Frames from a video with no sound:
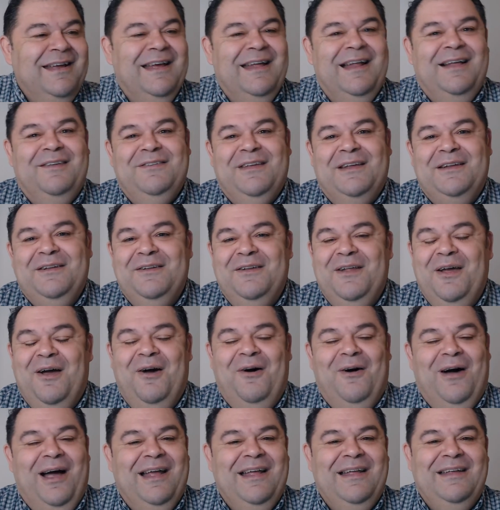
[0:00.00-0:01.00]
I was like,
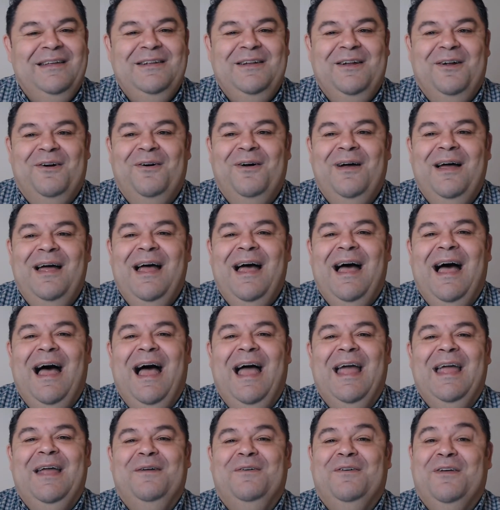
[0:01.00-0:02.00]
"No,
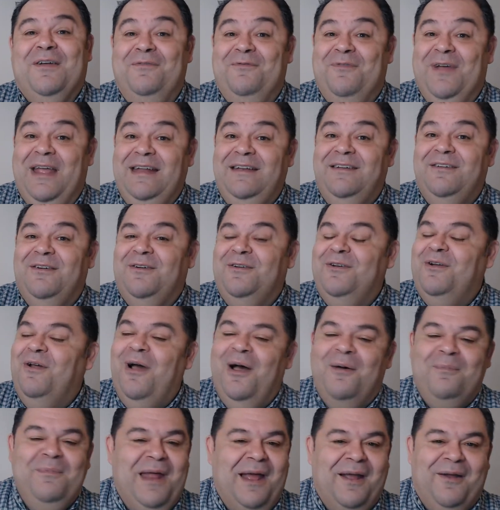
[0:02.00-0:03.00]
I conveyed to her,
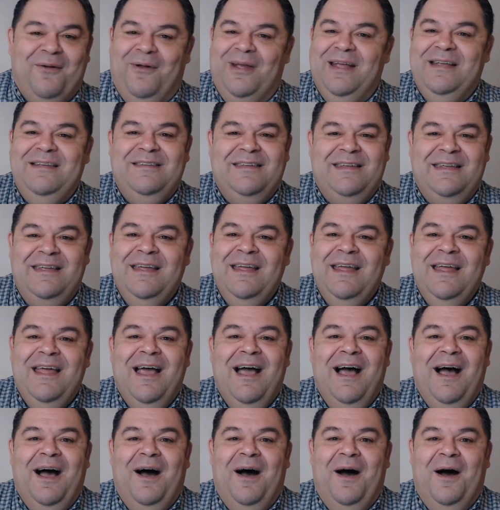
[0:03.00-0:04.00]
no, I'm not crazy.
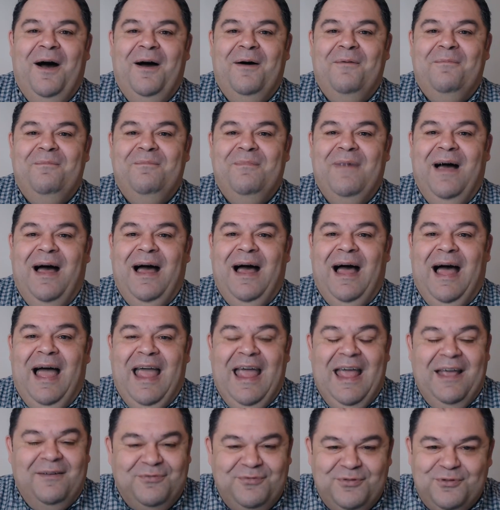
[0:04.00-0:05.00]
I
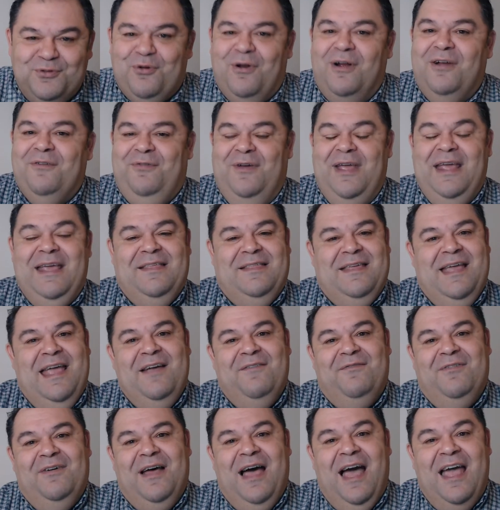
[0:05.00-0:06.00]
have strong faith. I
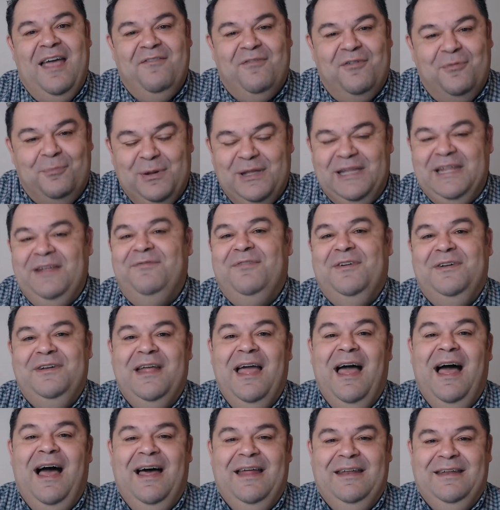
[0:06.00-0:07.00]
have a belief in
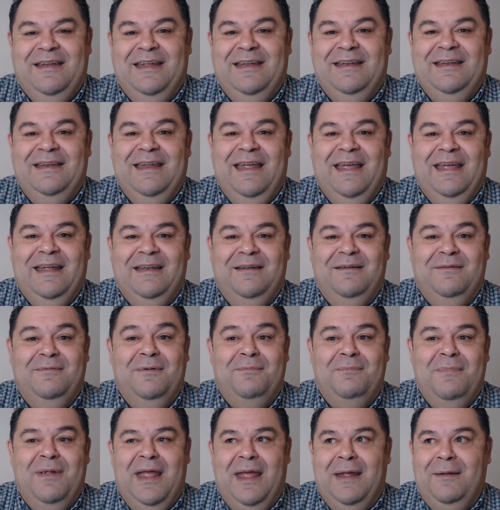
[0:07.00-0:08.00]
God."
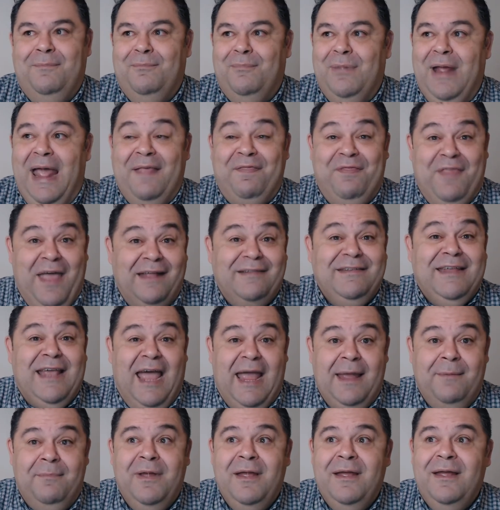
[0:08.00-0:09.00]
And at that
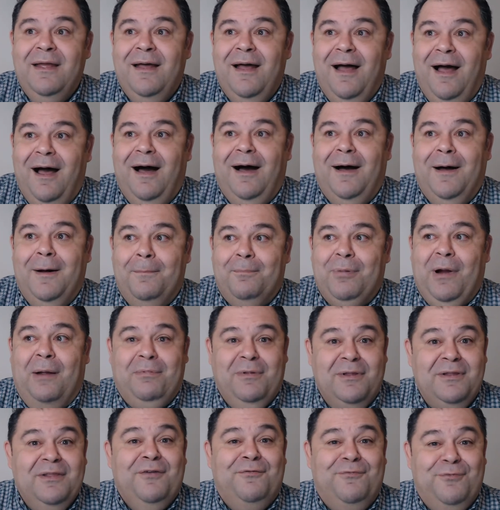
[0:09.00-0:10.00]
time,
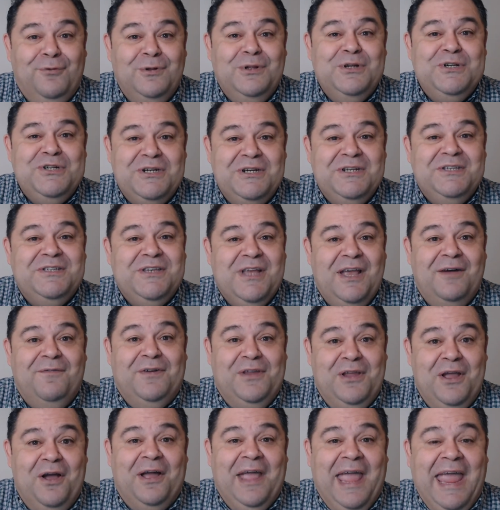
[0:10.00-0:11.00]
probably the foolishness of a
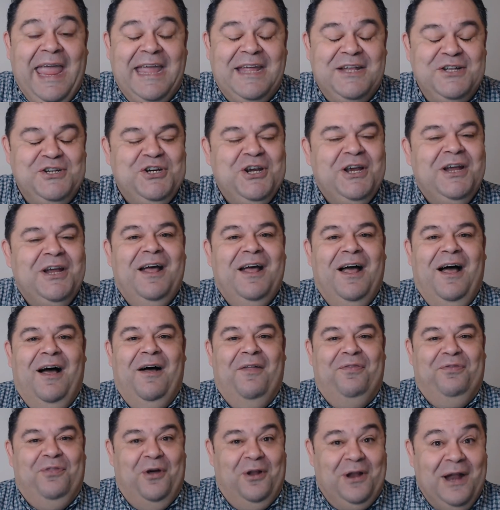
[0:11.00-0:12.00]
young age,
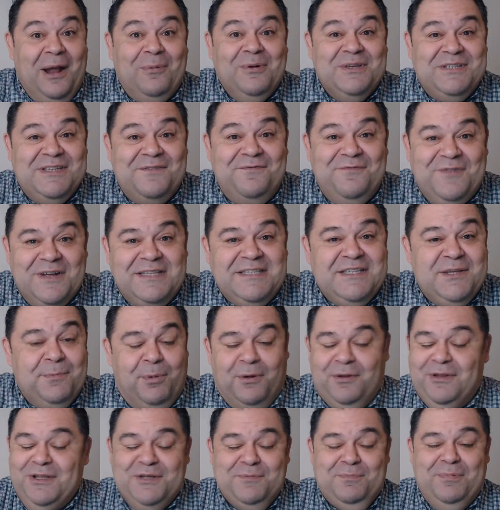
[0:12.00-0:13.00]
thought I was
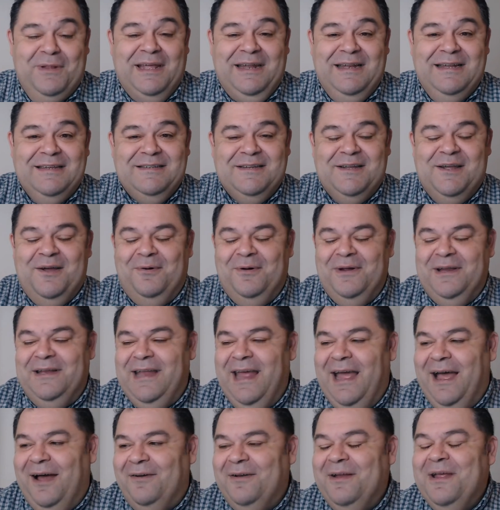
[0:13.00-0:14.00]
invincible. This plane isn't going
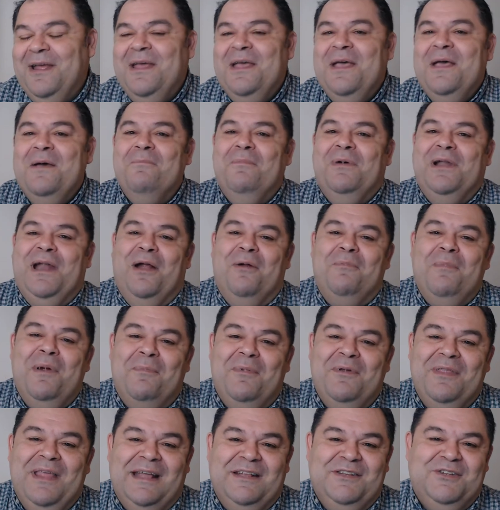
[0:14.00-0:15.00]
down. But I
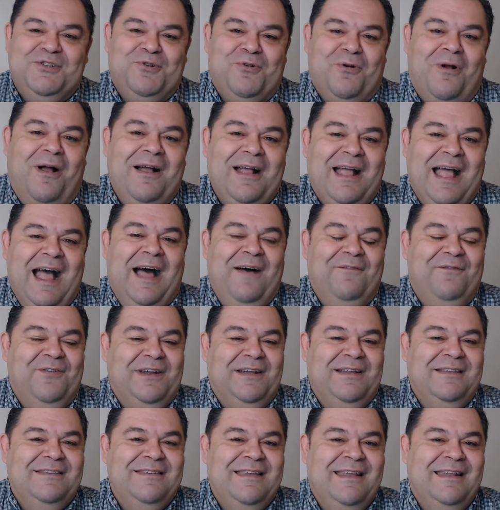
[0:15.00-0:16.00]
remember that strong
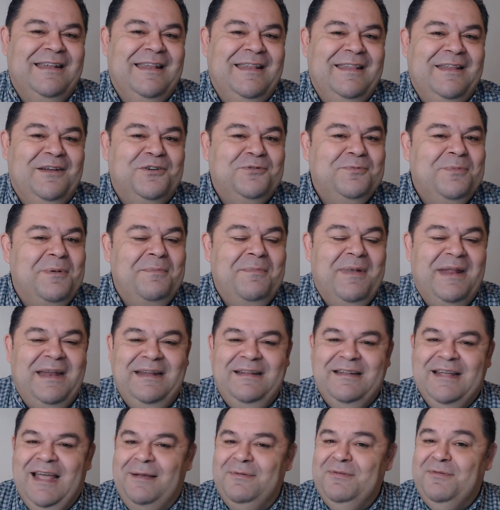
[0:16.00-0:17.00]
confidence. And there's been many
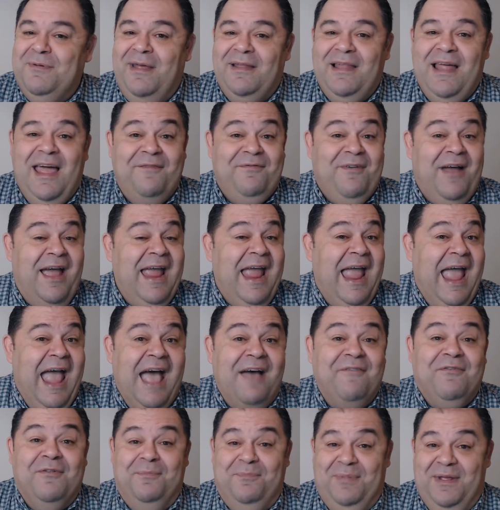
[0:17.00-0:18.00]
times in my life I
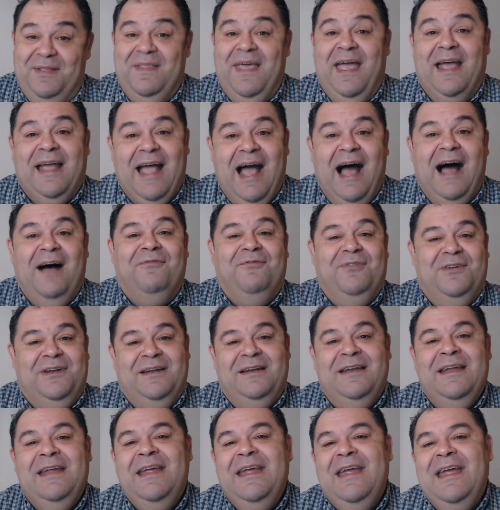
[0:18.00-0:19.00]
haven't been that
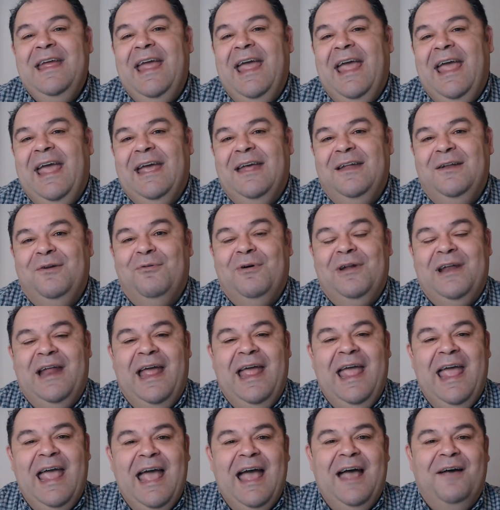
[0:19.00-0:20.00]
confident. And when I
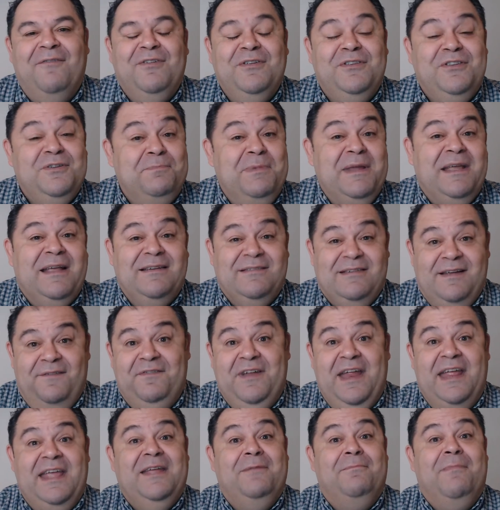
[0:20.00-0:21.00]
have, it's because I've
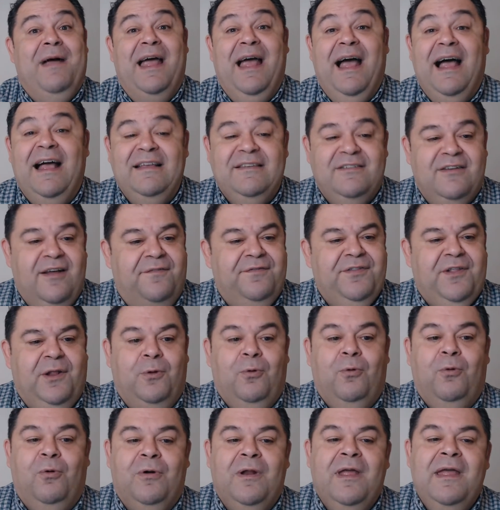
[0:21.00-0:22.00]
taken my eyes off the
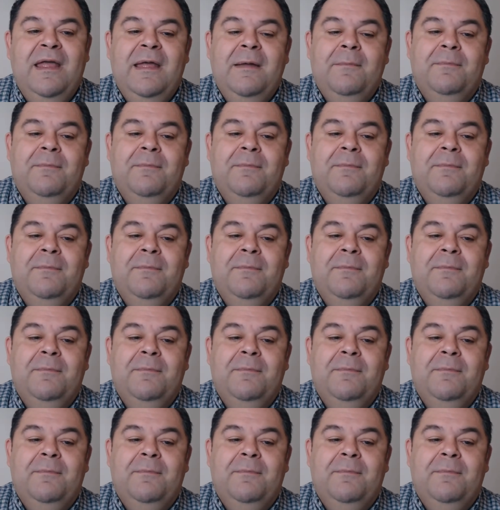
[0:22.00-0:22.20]
Lord.